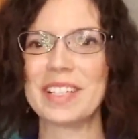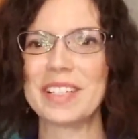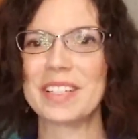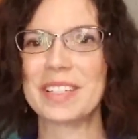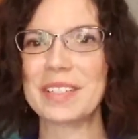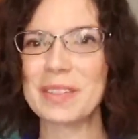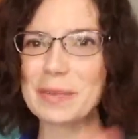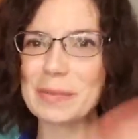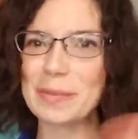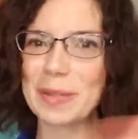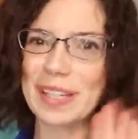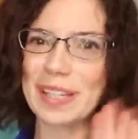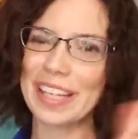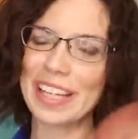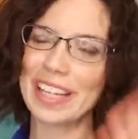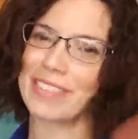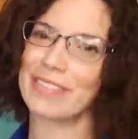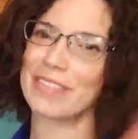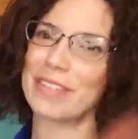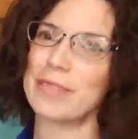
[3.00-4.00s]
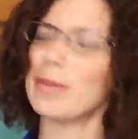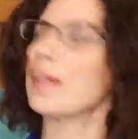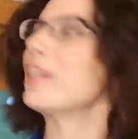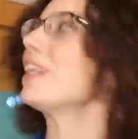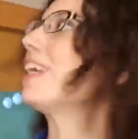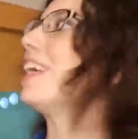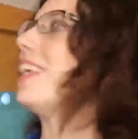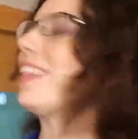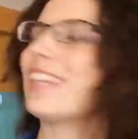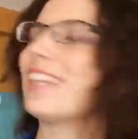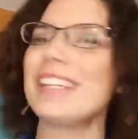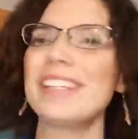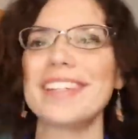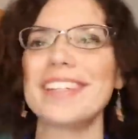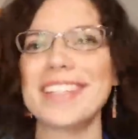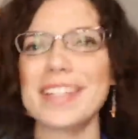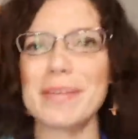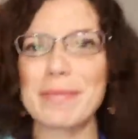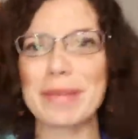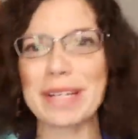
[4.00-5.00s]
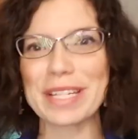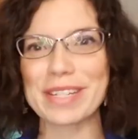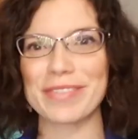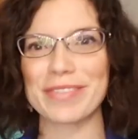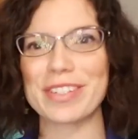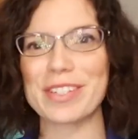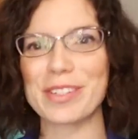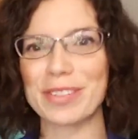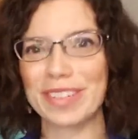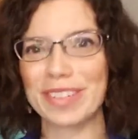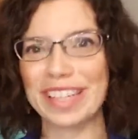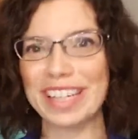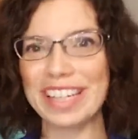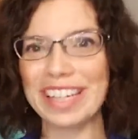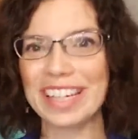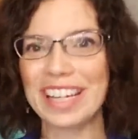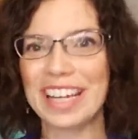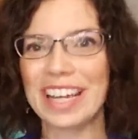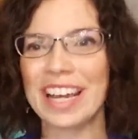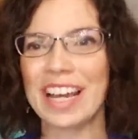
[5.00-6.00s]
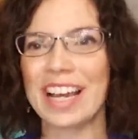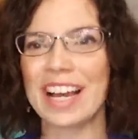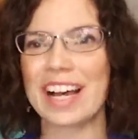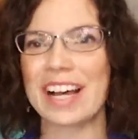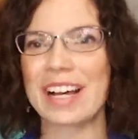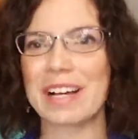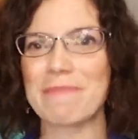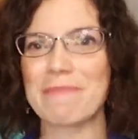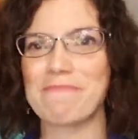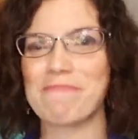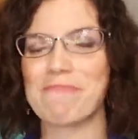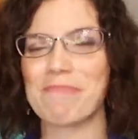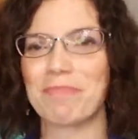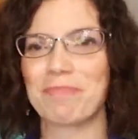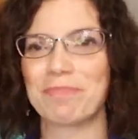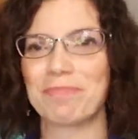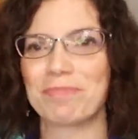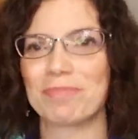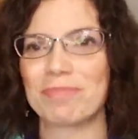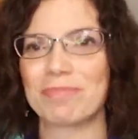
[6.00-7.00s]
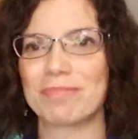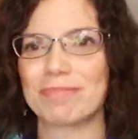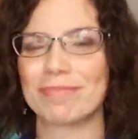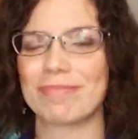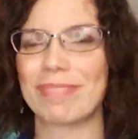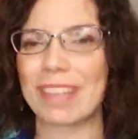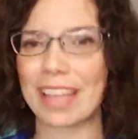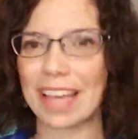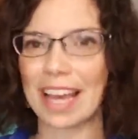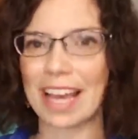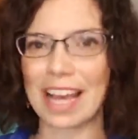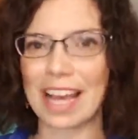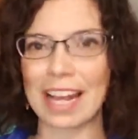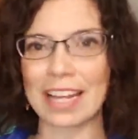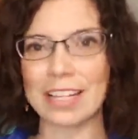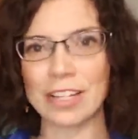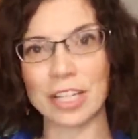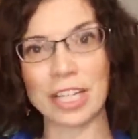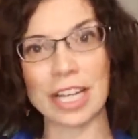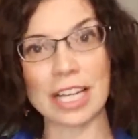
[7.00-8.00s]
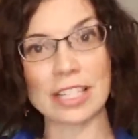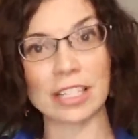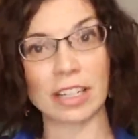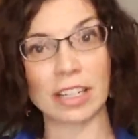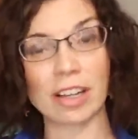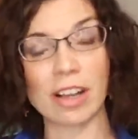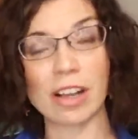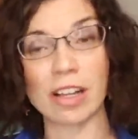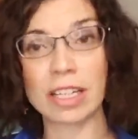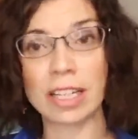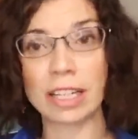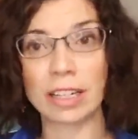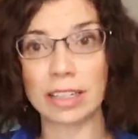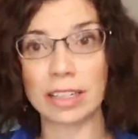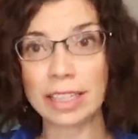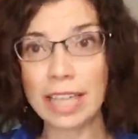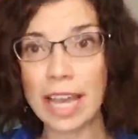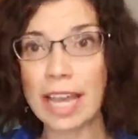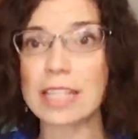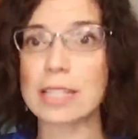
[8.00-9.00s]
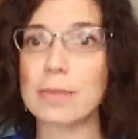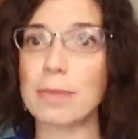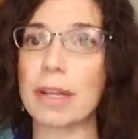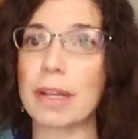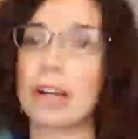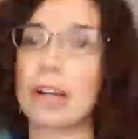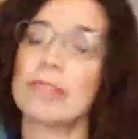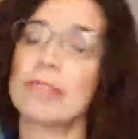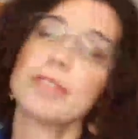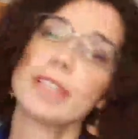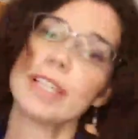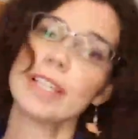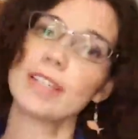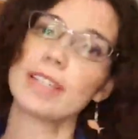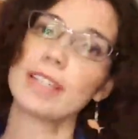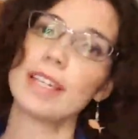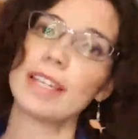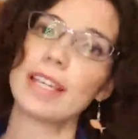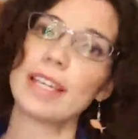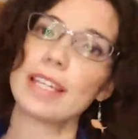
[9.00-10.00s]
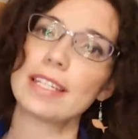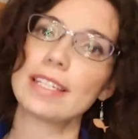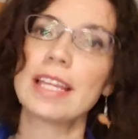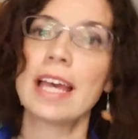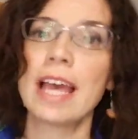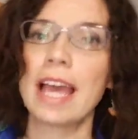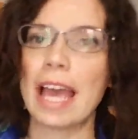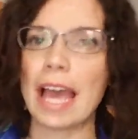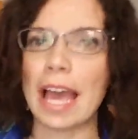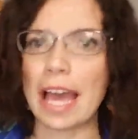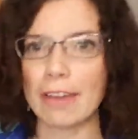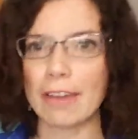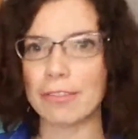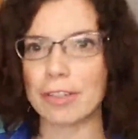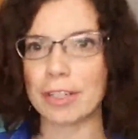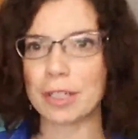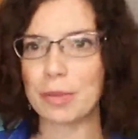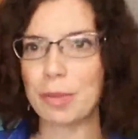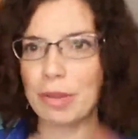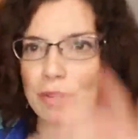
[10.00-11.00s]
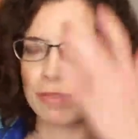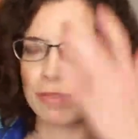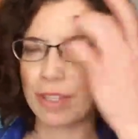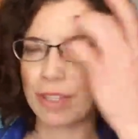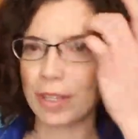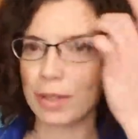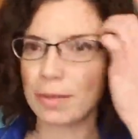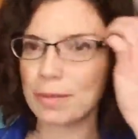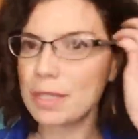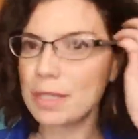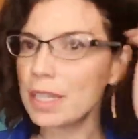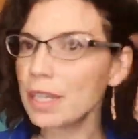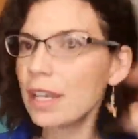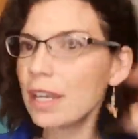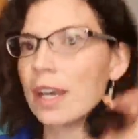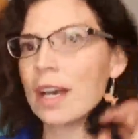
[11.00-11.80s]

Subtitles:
Good morning, everybody. Thank you so much for joining. I know you guys aren't on here yet, but hopefully you'll see this after it's been filmed.